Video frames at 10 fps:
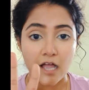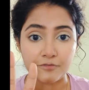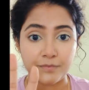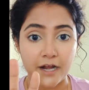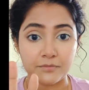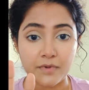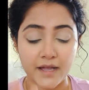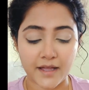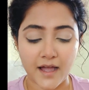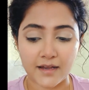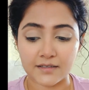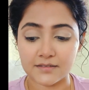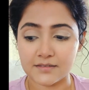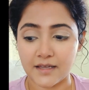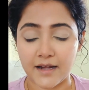I've primed my
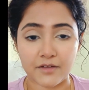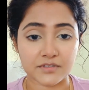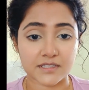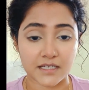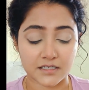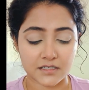eyelids and I've set